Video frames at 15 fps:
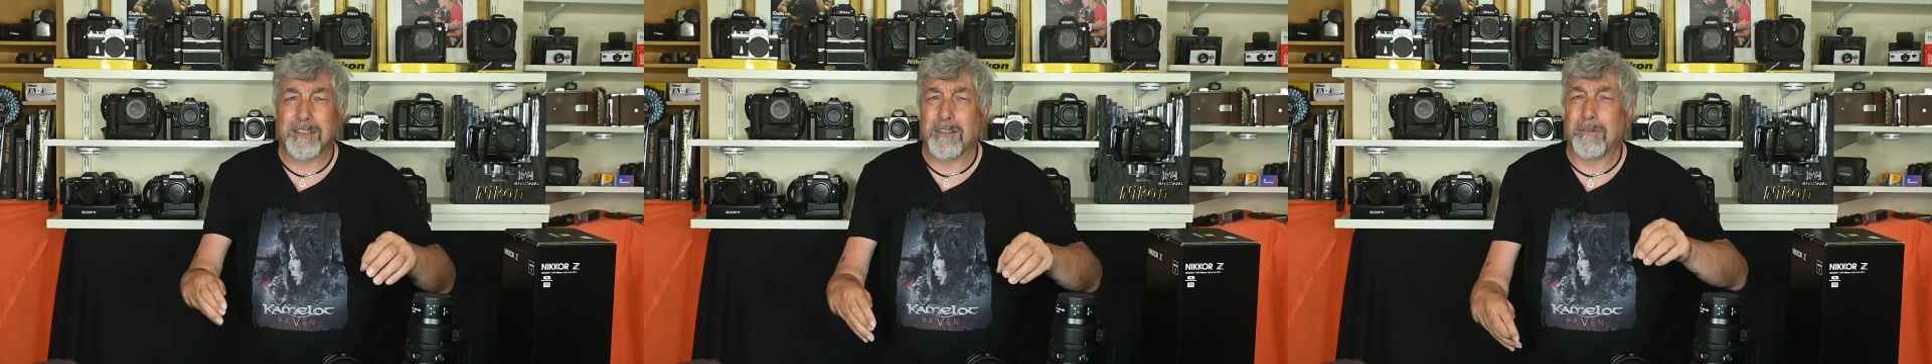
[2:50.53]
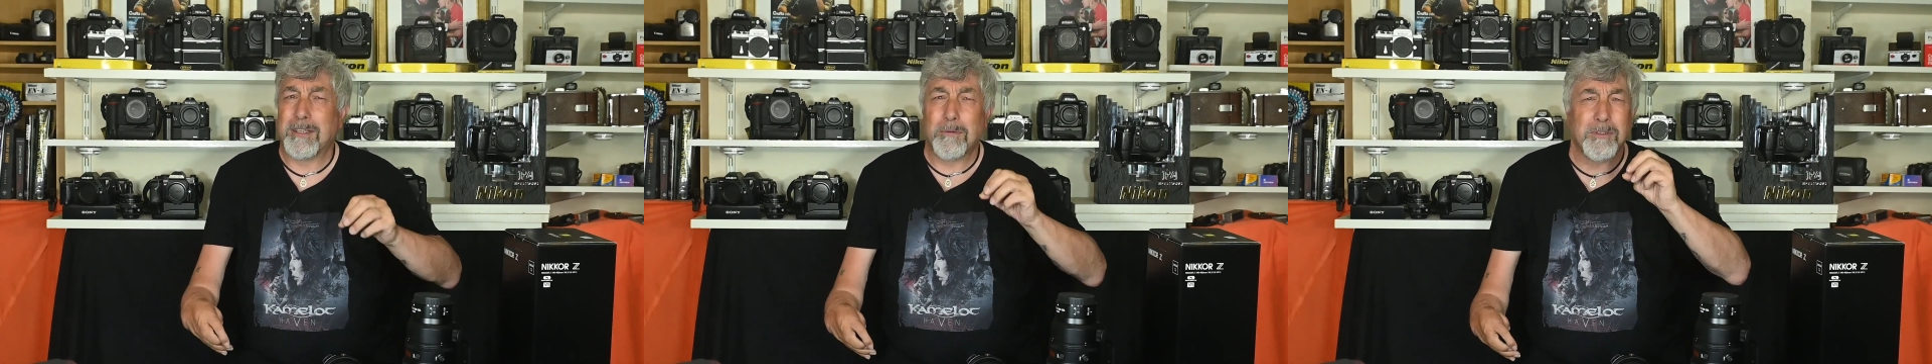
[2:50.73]

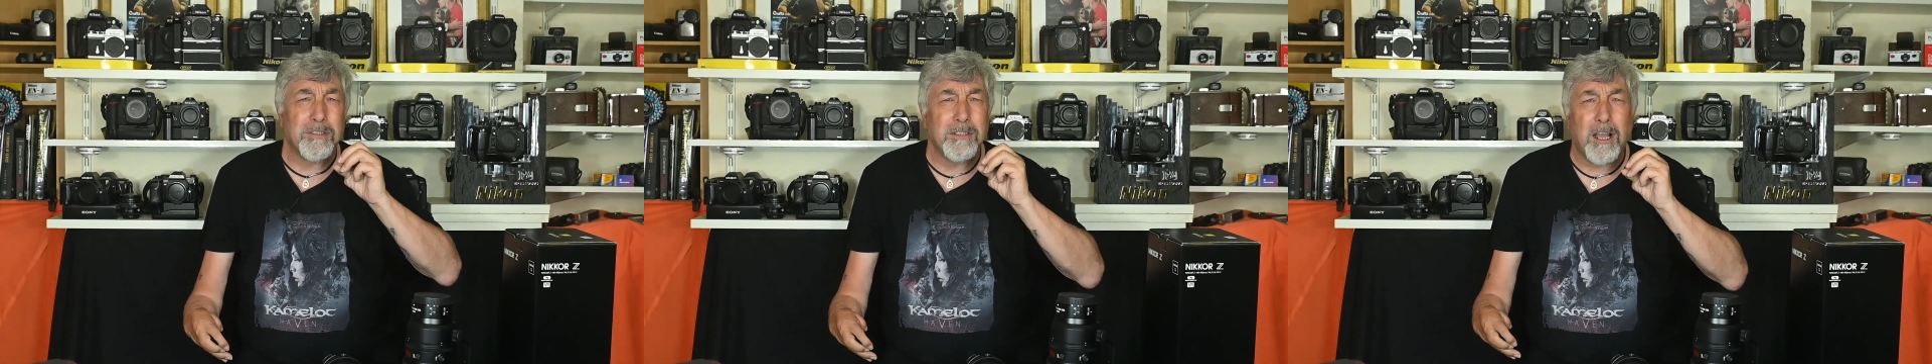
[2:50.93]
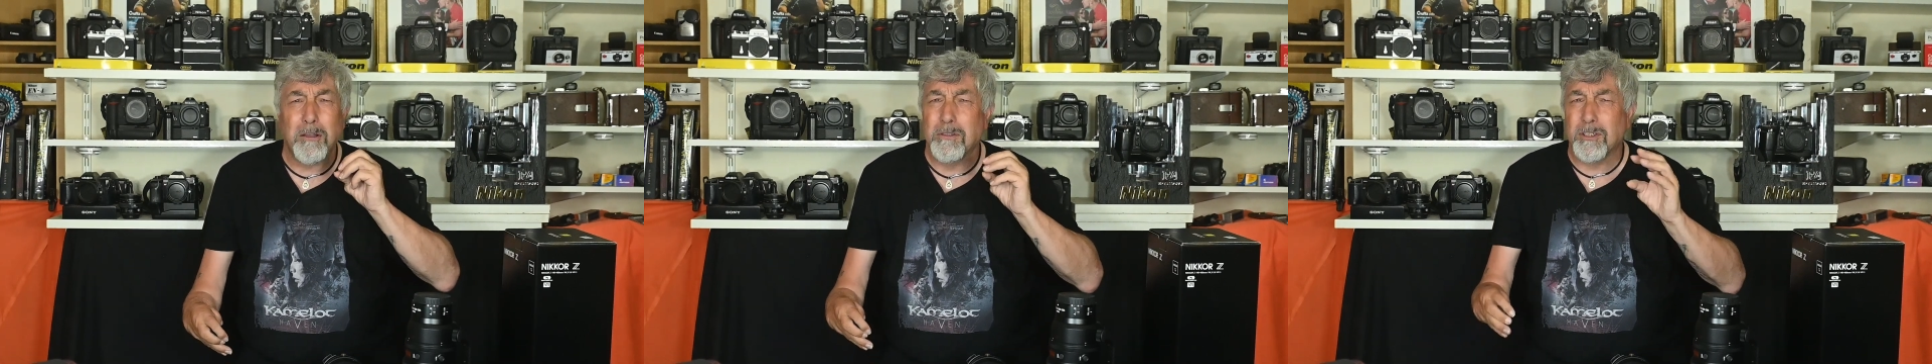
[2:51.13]
so there was
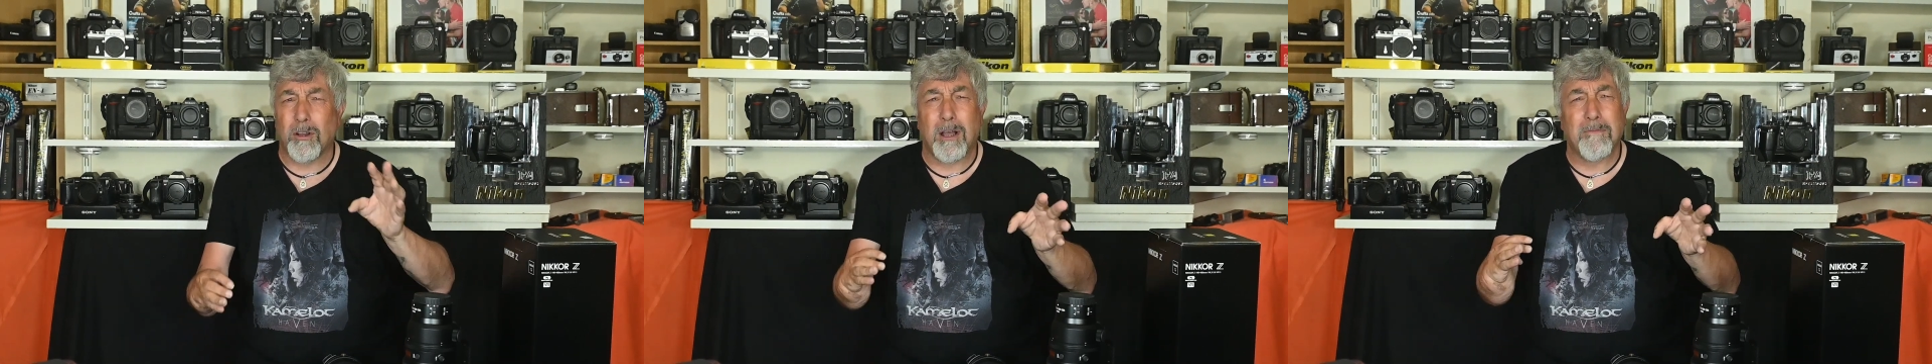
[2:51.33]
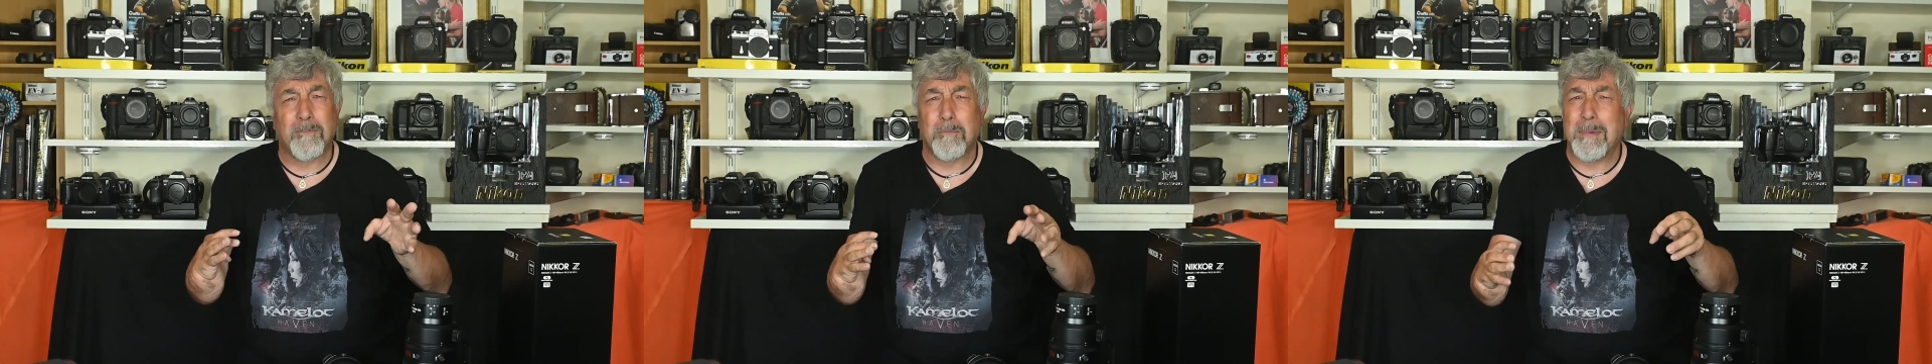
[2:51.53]
no
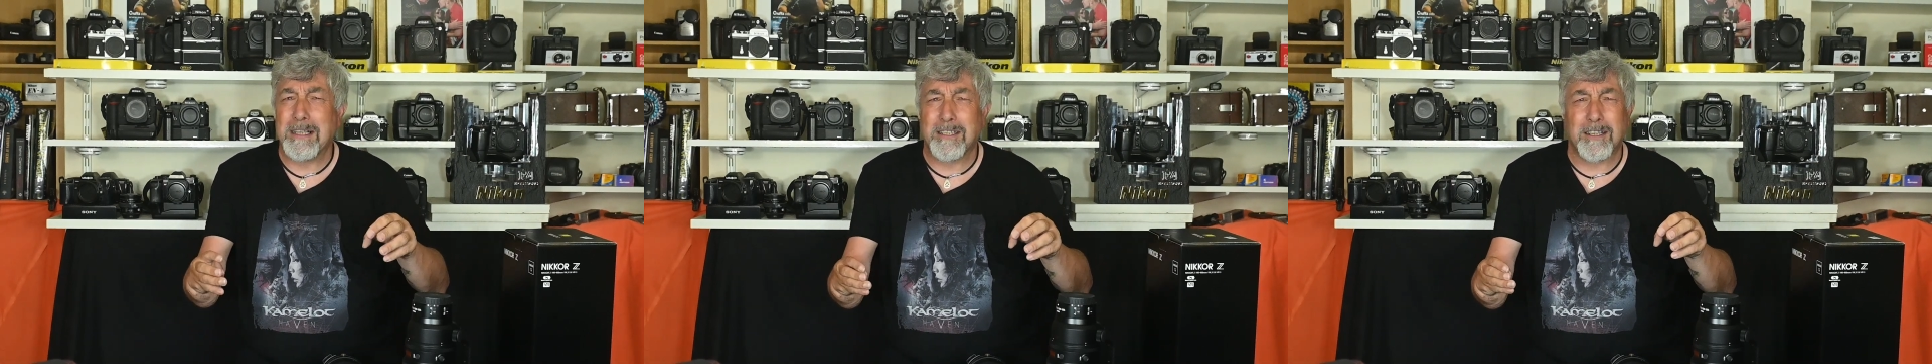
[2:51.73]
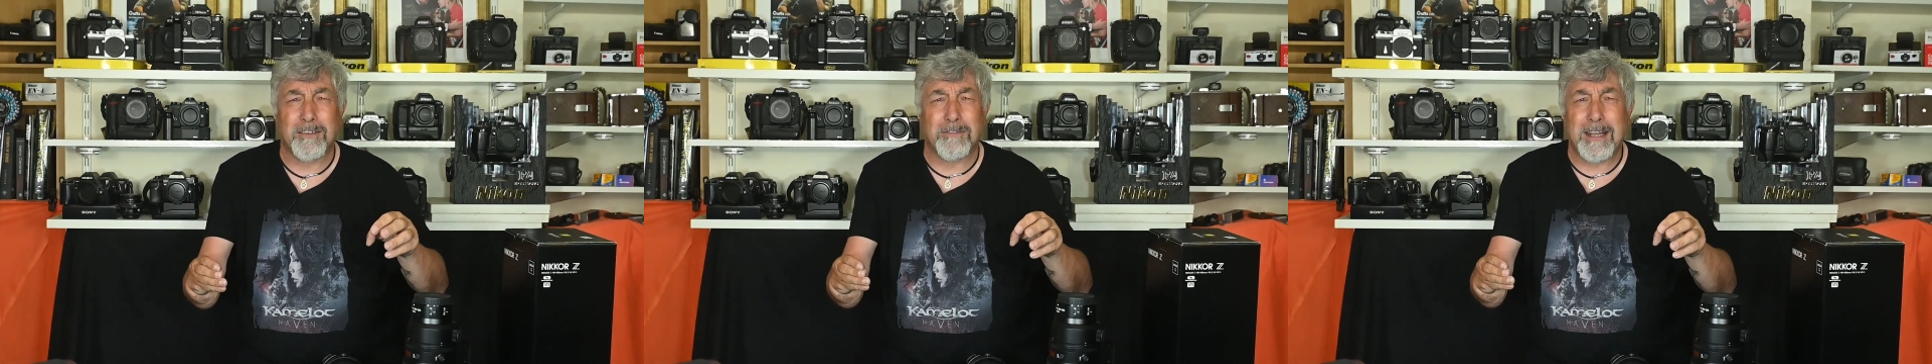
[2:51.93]
time for
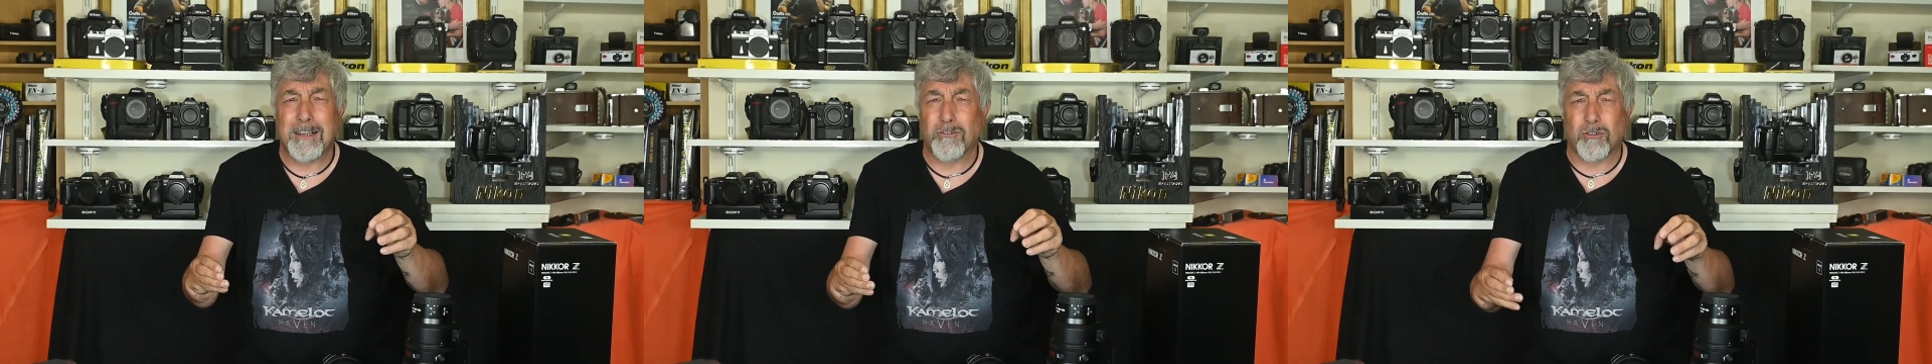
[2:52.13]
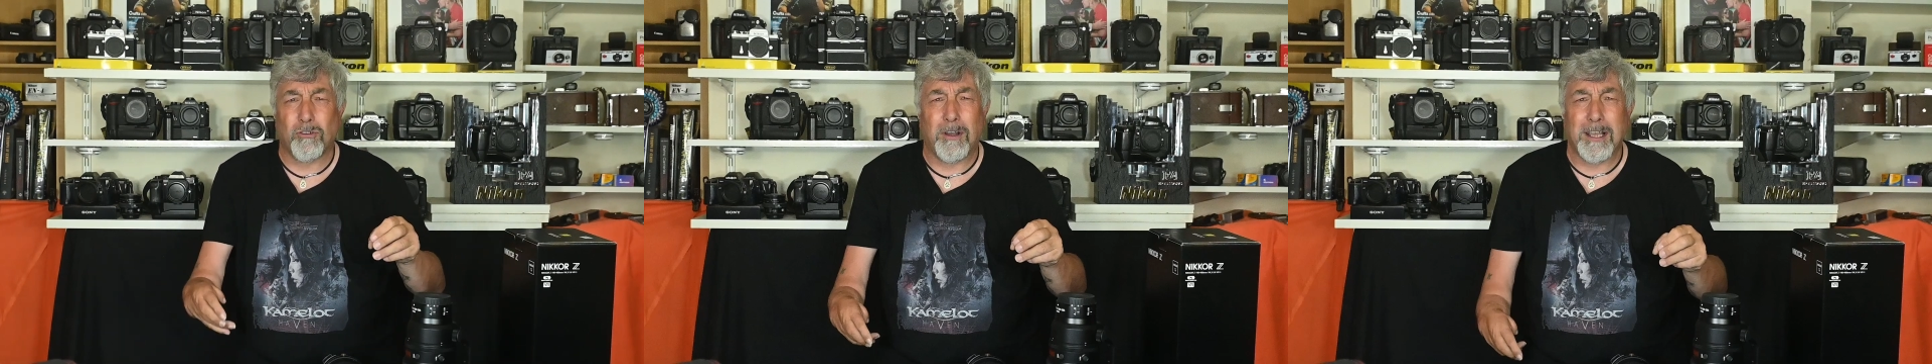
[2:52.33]
messing
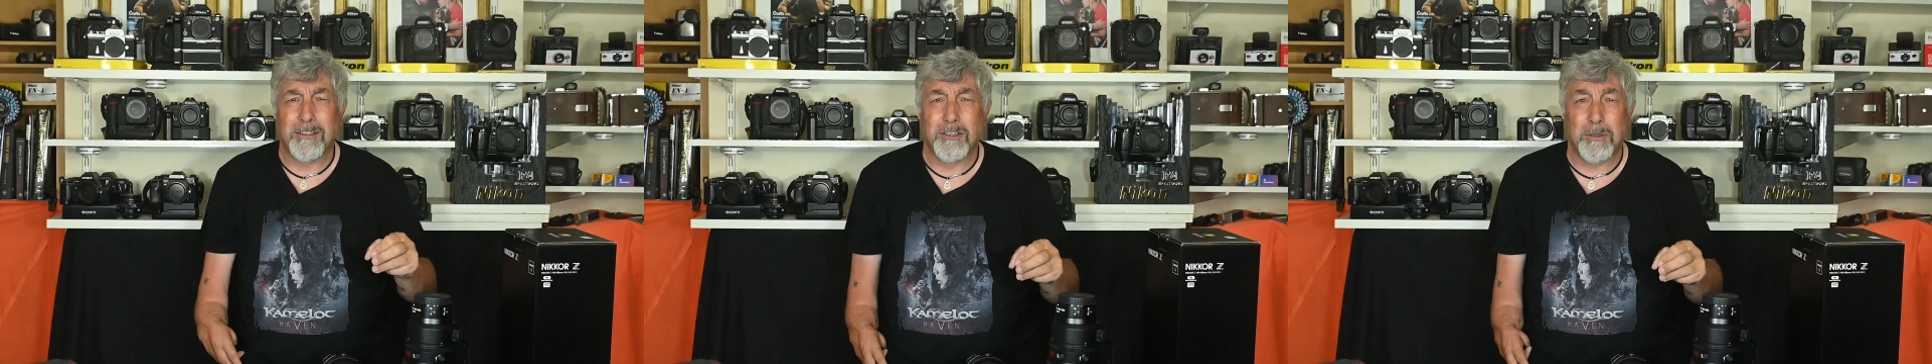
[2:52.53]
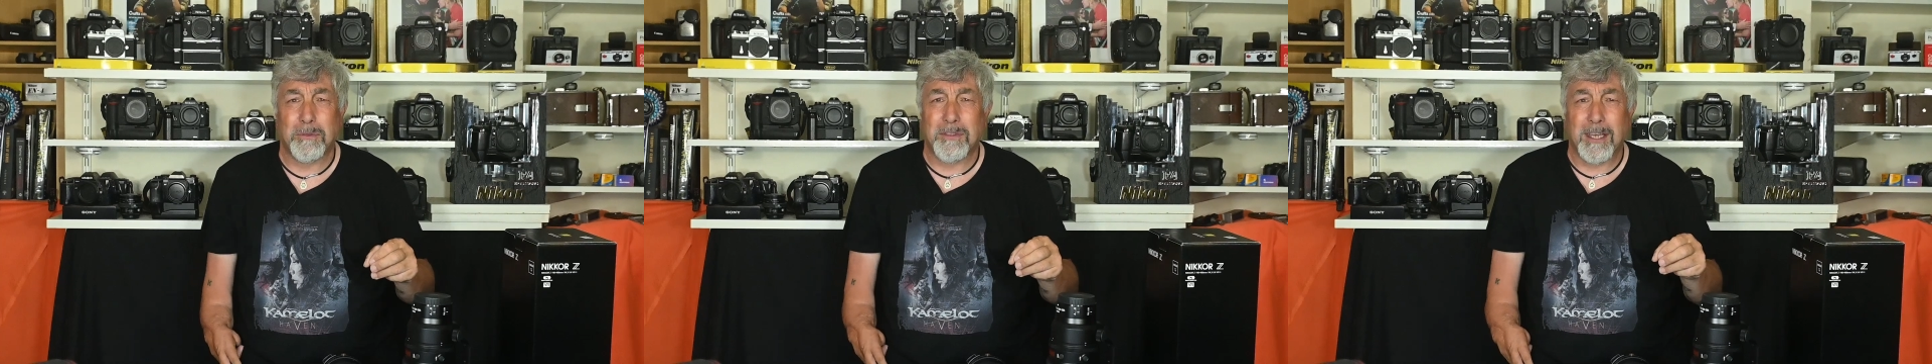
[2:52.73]
around trying
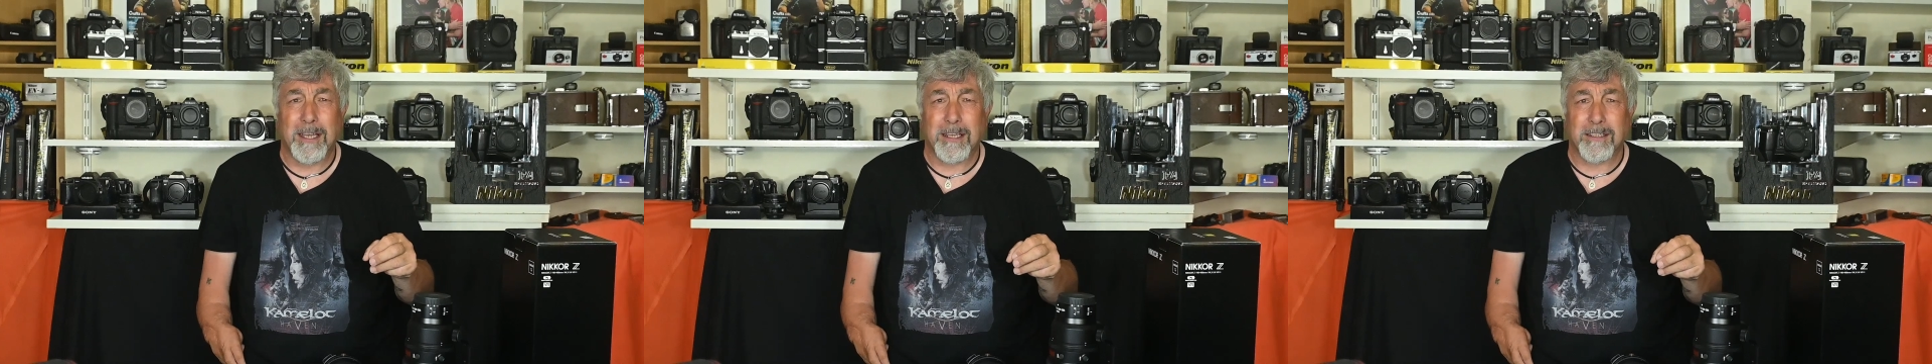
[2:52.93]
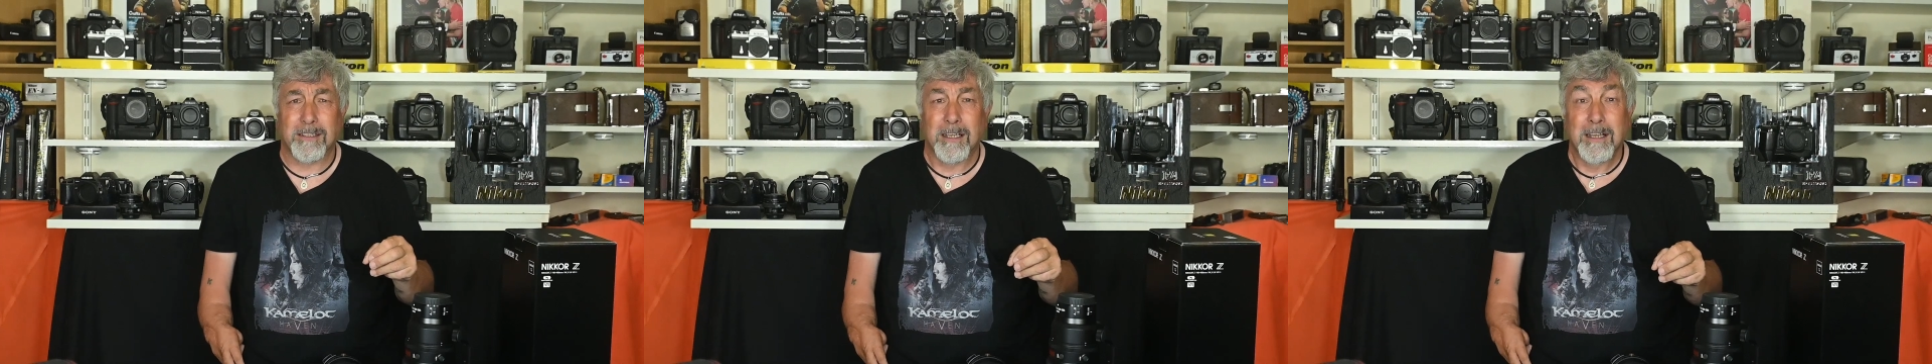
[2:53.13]
new
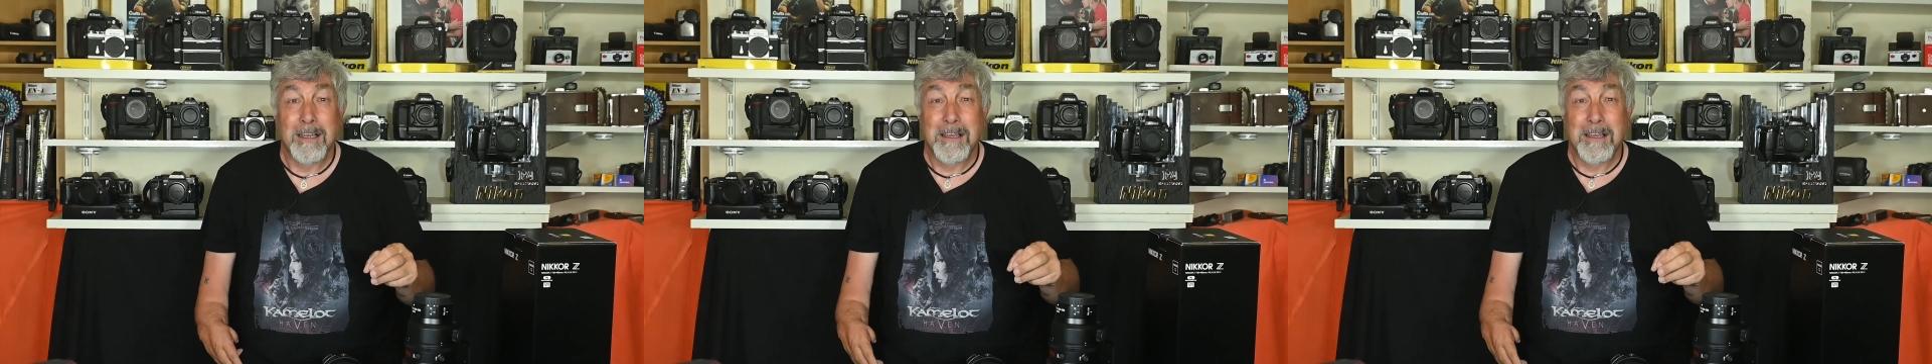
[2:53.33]
things.